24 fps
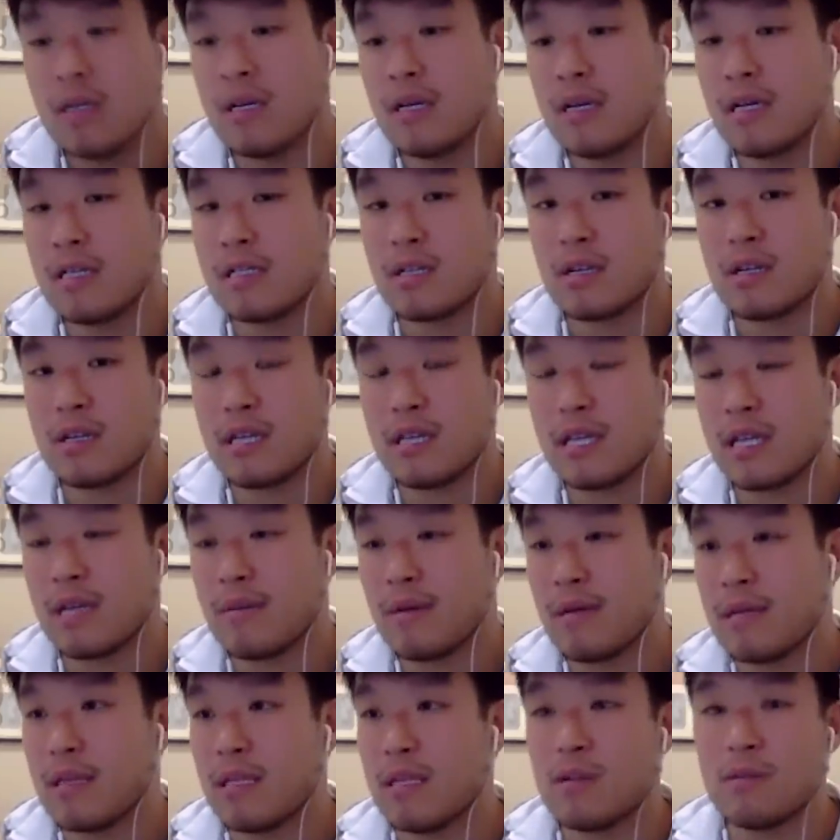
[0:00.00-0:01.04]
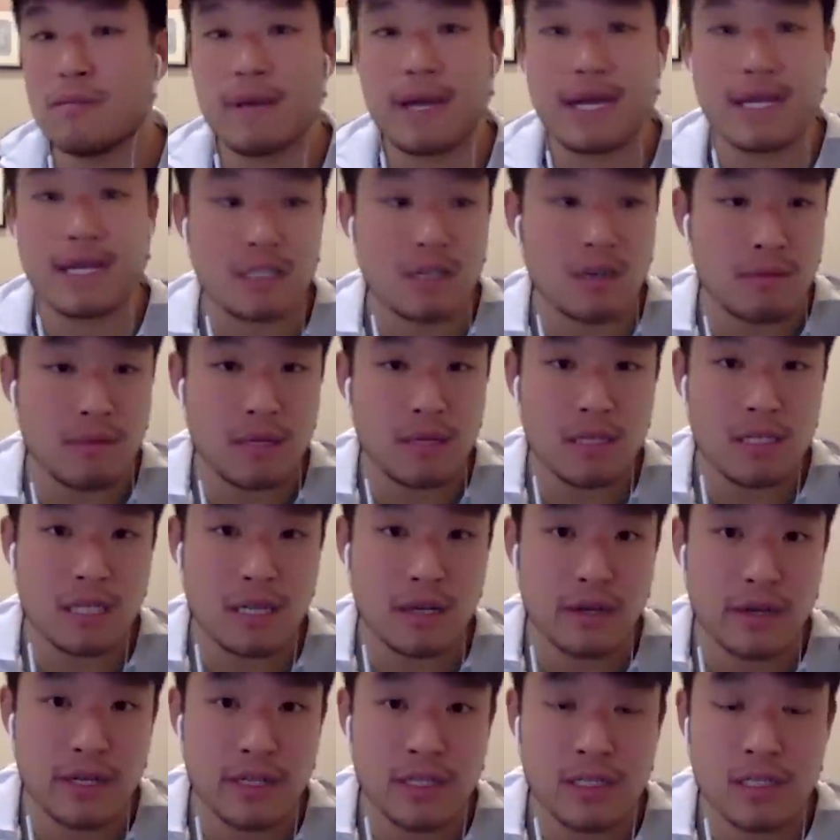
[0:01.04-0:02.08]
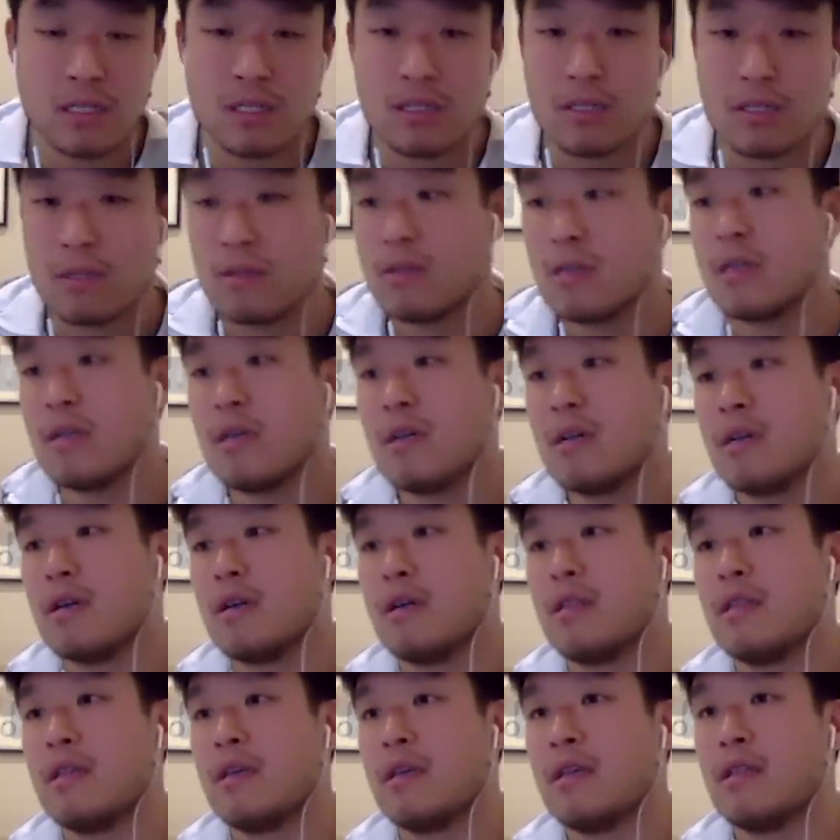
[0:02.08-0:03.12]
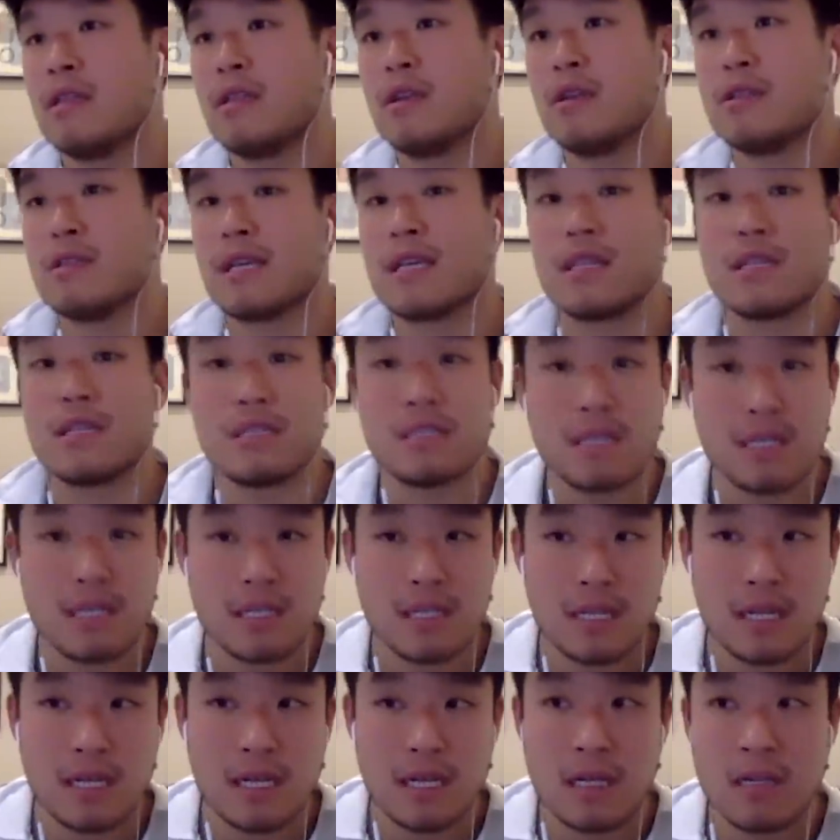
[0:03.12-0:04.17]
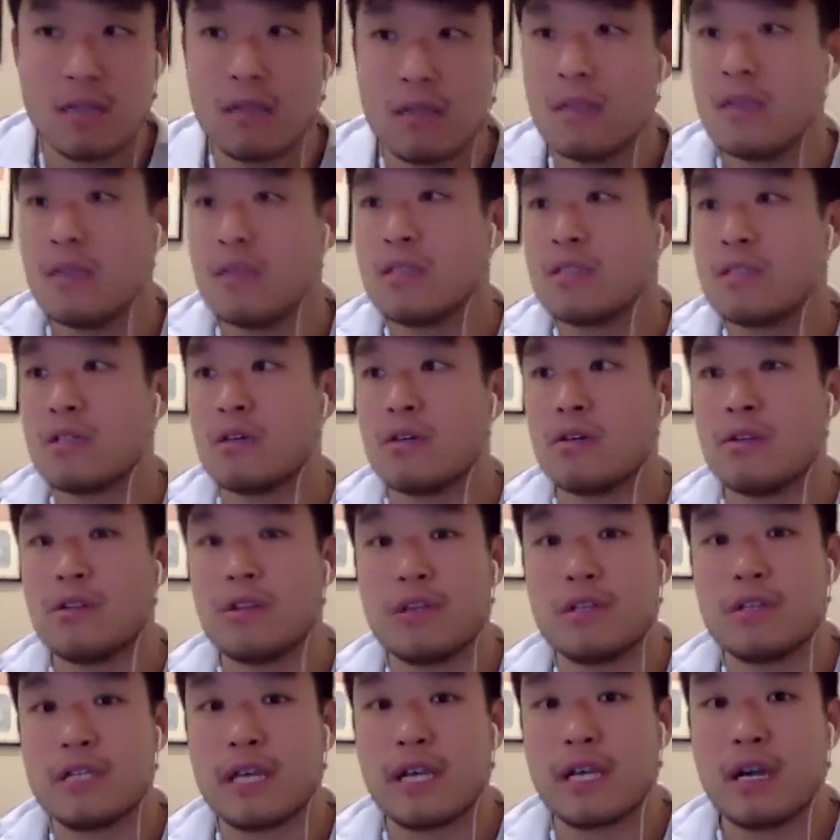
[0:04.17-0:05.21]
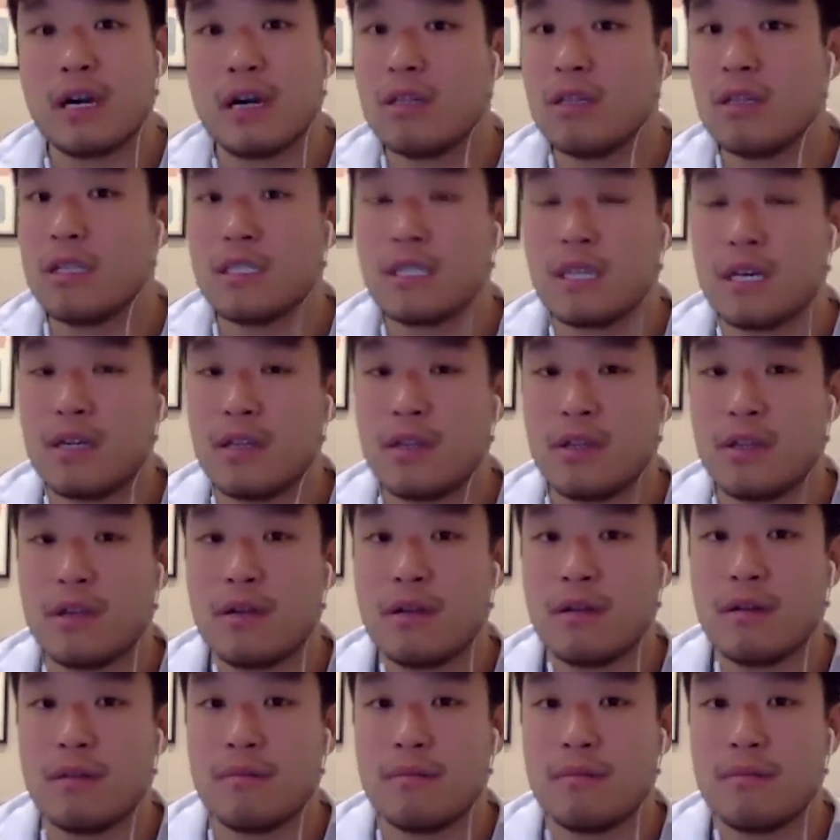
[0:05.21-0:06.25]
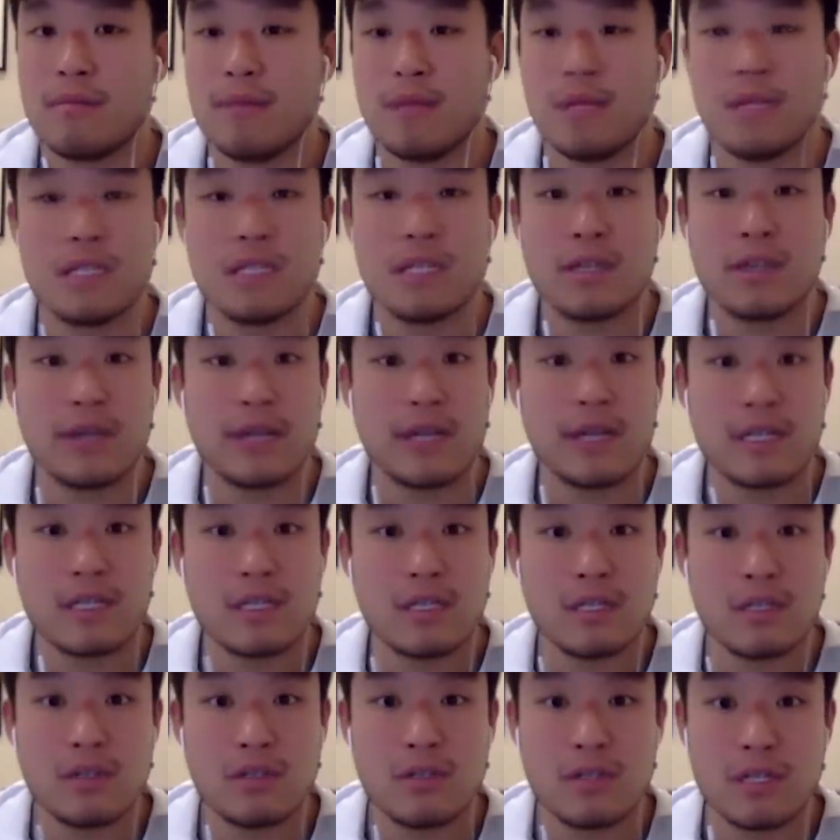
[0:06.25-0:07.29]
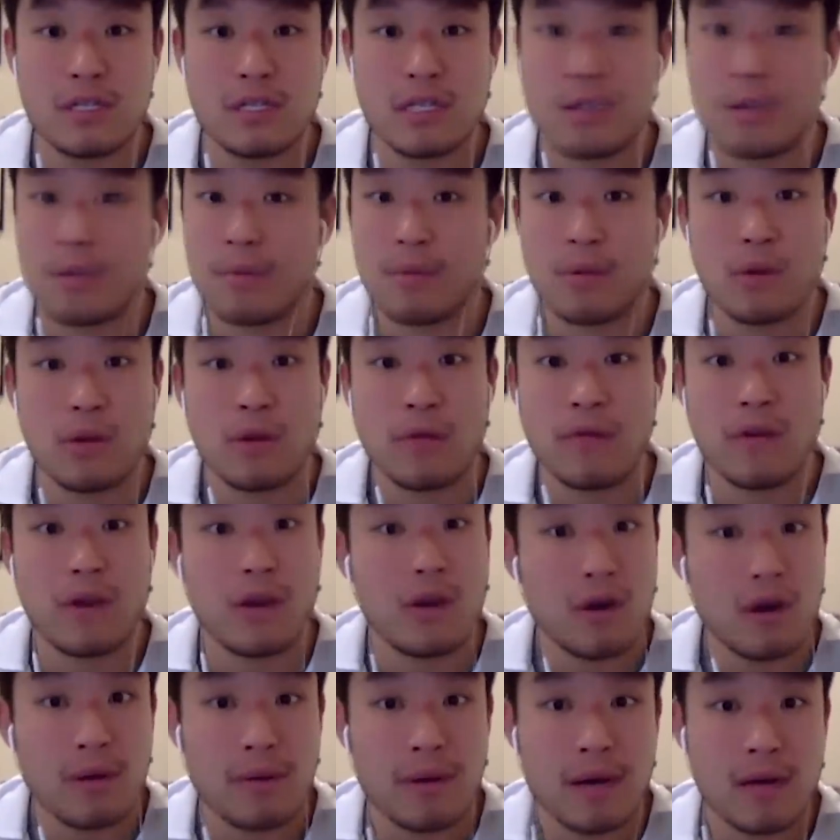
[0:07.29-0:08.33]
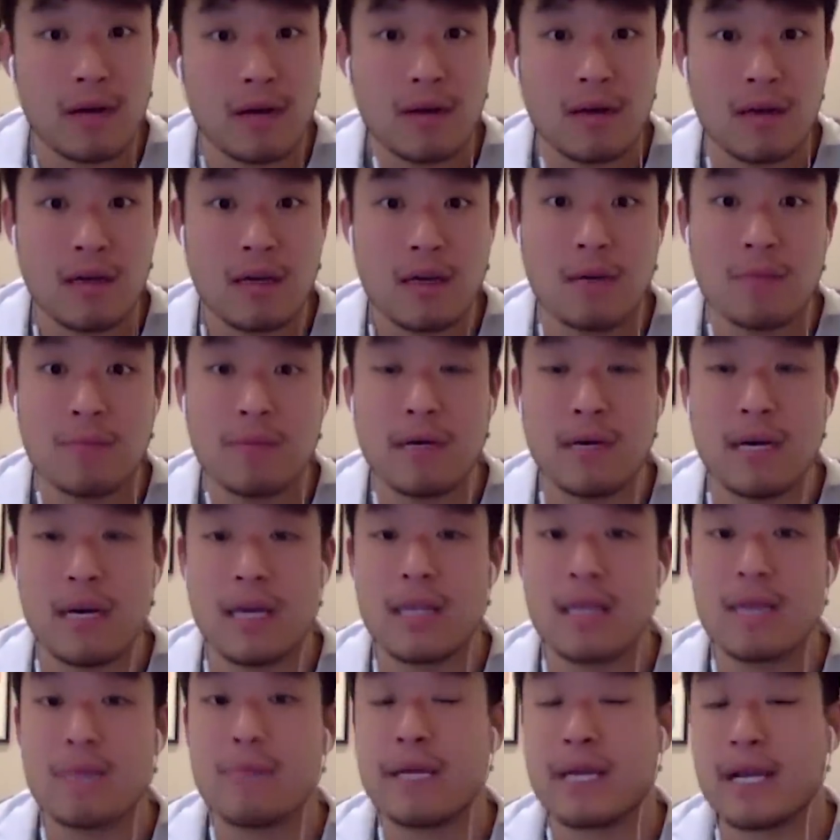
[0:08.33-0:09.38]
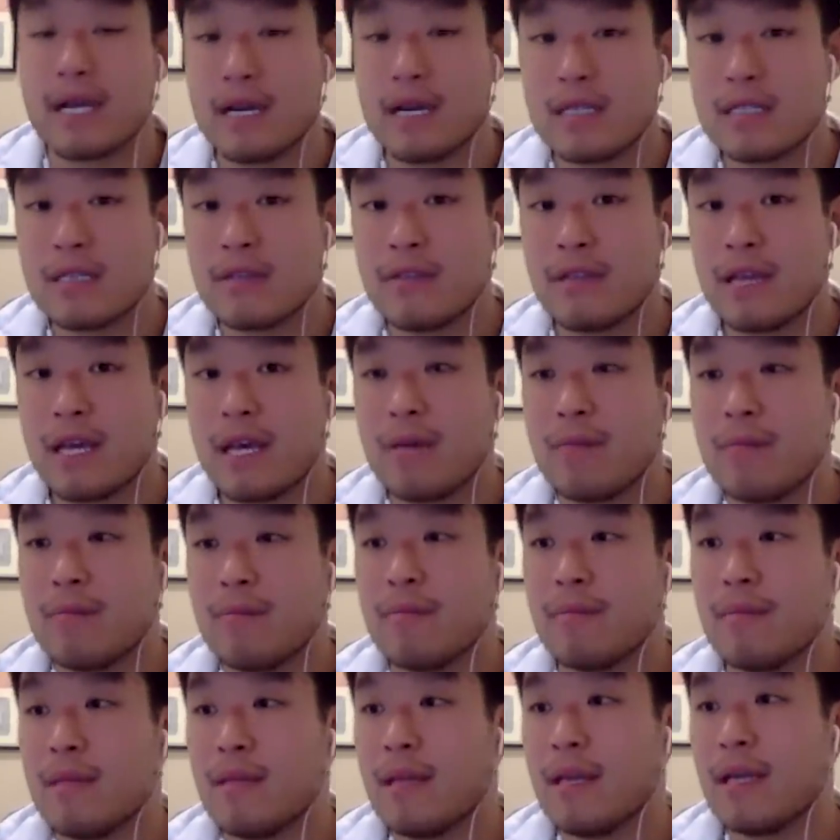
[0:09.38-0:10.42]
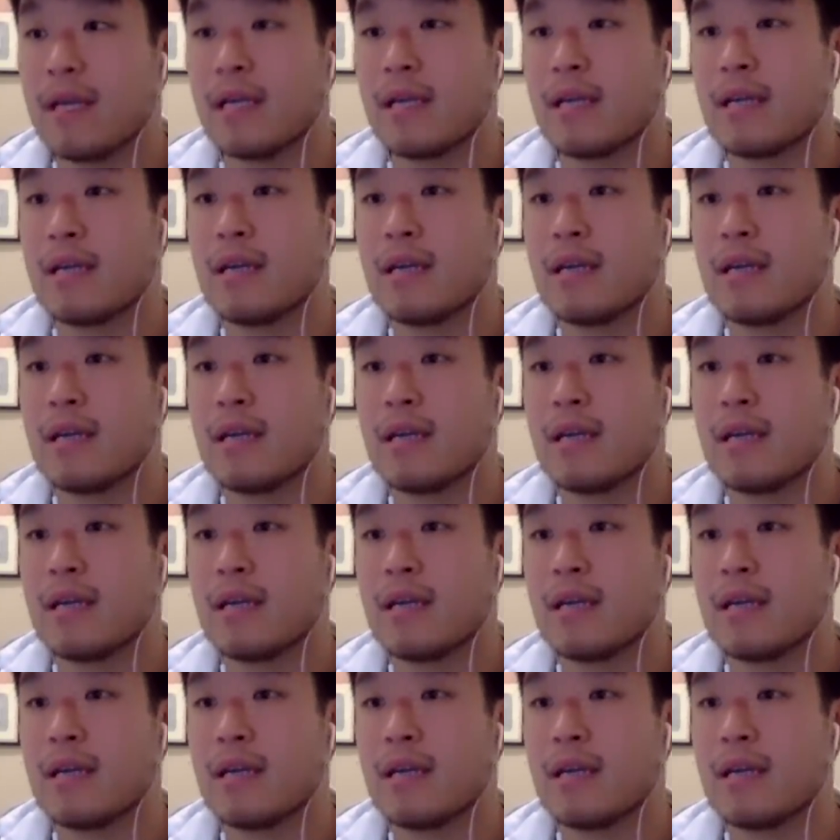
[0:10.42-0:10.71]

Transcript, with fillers: I started thinking about the New Mexico Military Institute, and then there's like the Citadel. So there's like all these other military institutions that people don't even know about. But I think because of that, like